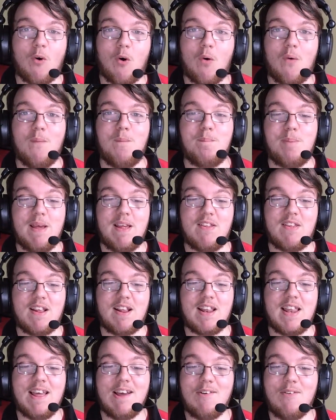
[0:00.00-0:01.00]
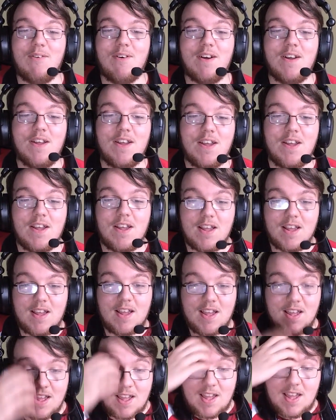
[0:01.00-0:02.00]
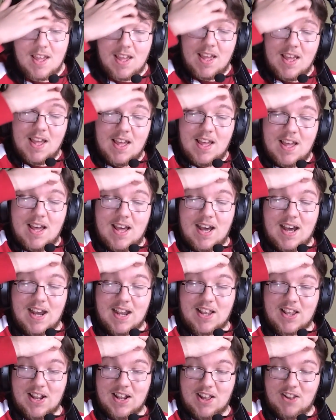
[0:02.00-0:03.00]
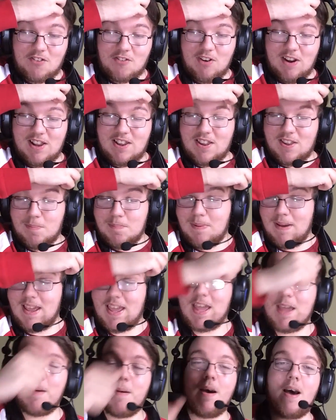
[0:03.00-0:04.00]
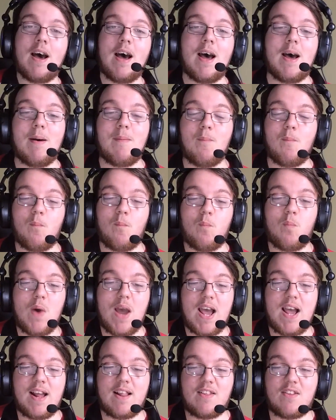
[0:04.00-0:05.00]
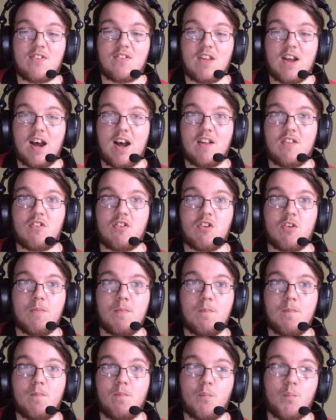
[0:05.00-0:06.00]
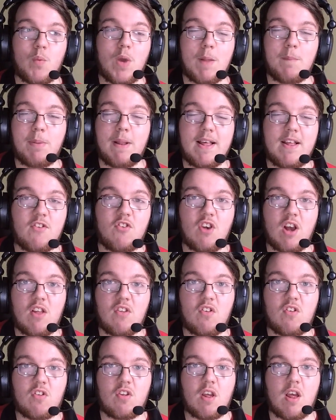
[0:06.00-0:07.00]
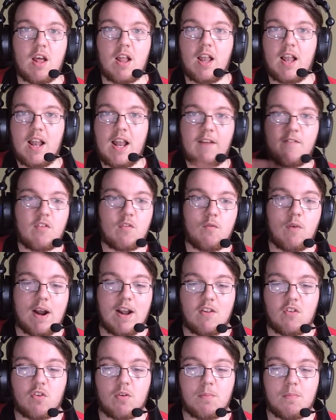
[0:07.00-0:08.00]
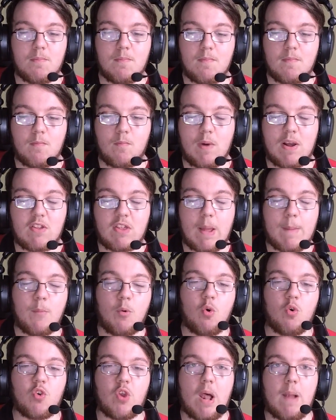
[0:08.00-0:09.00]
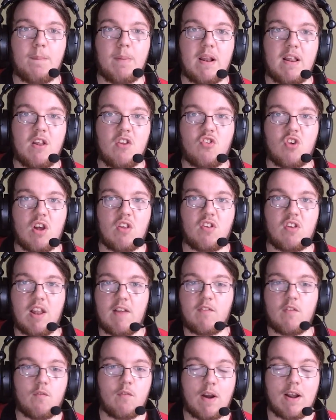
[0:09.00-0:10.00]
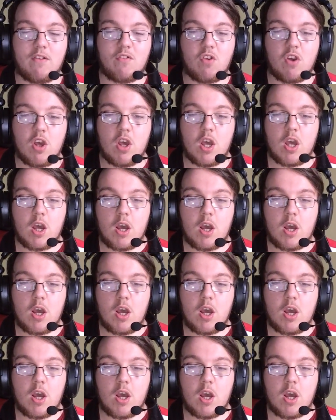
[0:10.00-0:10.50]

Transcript: four pissing nil. Oh goodness gracious me. Um, where to start? We had plenty of chances uh, left and right. West Ham also had plenty of chances left and right.